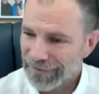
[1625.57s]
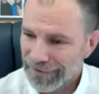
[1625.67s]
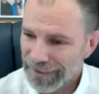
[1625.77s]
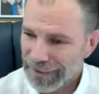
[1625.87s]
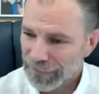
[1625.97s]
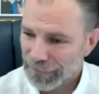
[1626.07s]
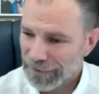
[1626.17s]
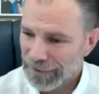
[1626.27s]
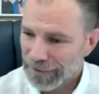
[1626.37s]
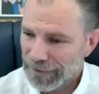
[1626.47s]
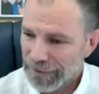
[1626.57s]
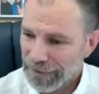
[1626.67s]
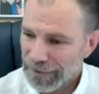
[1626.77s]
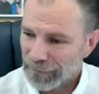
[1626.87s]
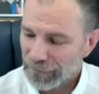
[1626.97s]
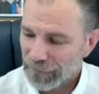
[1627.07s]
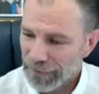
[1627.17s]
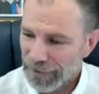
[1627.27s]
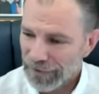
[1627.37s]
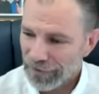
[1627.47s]
team
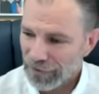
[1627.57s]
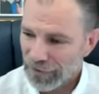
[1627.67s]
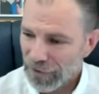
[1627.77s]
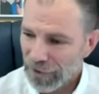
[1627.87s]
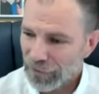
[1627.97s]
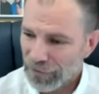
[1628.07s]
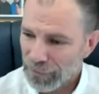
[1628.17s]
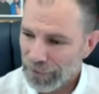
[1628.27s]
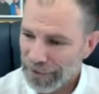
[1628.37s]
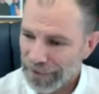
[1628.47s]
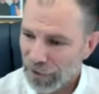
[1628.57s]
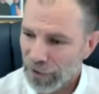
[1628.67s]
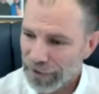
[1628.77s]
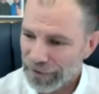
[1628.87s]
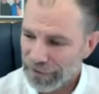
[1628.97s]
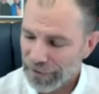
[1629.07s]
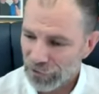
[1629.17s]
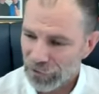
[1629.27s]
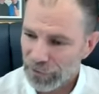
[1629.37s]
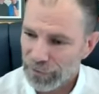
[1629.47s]
that is going to be aligned and
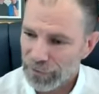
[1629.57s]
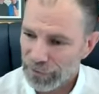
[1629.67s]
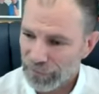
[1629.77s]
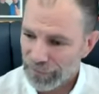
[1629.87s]
contribute.